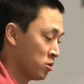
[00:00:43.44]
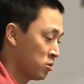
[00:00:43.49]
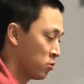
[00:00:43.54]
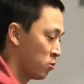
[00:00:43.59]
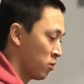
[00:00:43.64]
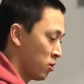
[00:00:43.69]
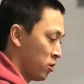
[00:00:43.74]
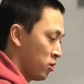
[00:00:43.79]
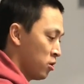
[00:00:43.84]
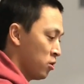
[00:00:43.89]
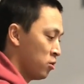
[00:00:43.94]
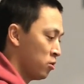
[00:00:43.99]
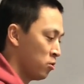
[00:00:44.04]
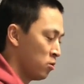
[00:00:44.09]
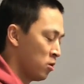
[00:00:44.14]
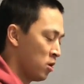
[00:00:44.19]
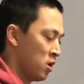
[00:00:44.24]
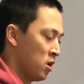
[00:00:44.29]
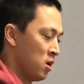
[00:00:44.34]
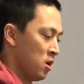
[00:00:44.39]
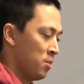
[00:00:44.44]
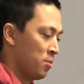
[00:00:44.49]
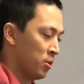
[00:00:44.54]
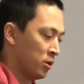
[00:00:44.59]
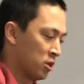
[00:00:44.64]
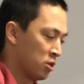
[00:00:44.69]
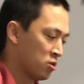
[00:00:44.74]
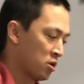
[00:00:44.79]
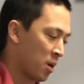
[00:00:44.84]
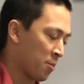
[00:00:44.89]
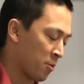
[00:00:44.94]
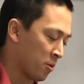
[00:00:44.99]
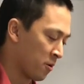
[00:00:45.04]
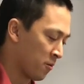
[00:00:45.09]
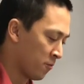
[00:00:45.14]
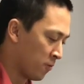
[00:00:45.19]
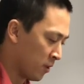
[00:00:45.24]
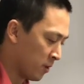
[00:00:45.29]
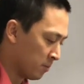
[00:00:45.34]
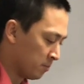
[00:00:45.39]
where you put the strap on your
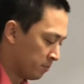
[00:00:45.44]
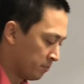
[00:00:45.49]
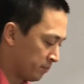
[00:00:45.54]
foot